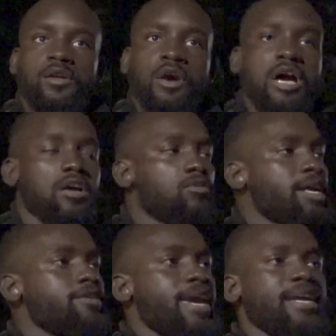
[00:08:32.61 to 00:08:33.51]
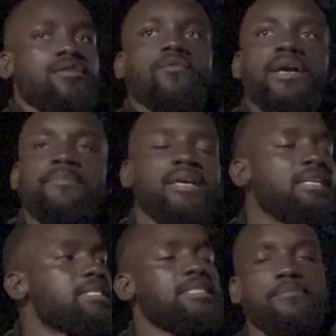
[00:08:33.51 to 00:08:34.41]
Why, why you hating the white man?
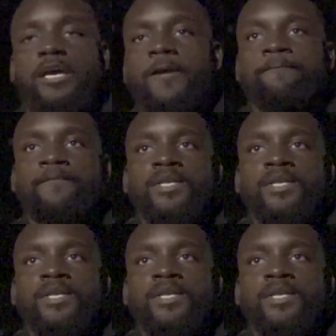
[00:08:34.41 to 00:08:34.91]
Listen, man.